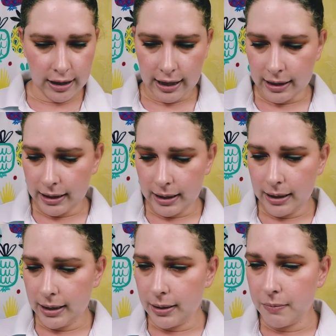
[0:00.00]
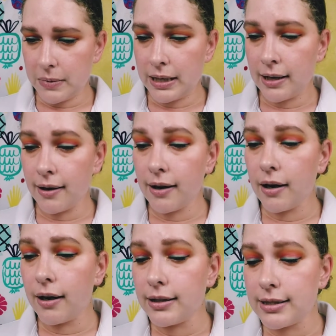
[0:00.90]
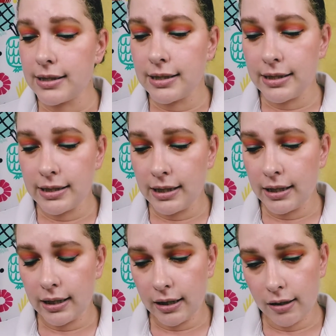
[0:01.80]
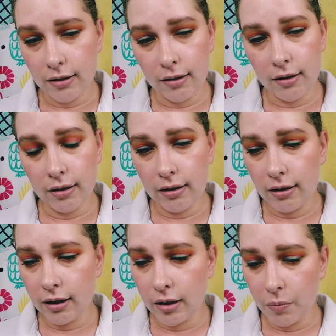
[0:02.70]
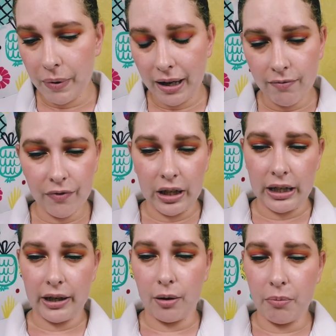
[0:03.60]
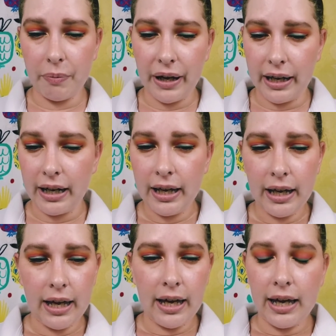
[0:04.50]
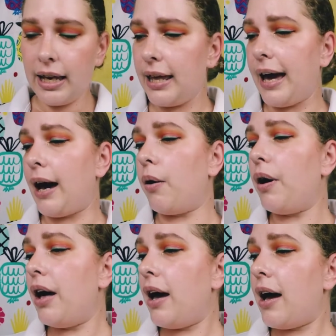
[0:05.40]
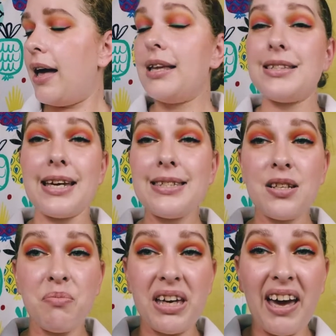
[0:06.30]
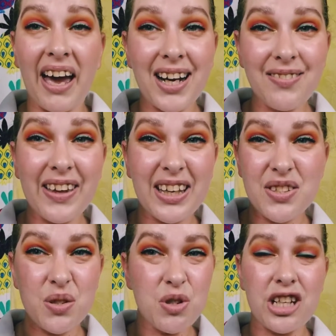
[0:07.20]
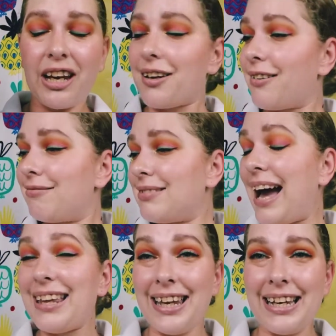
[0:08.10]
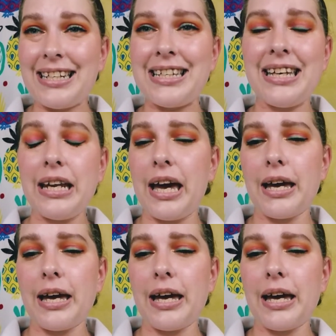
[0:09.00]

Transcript: I am not seeing it on the little pamphlet here, but anyhow, it tasted to me kind of like sushi. I liked it.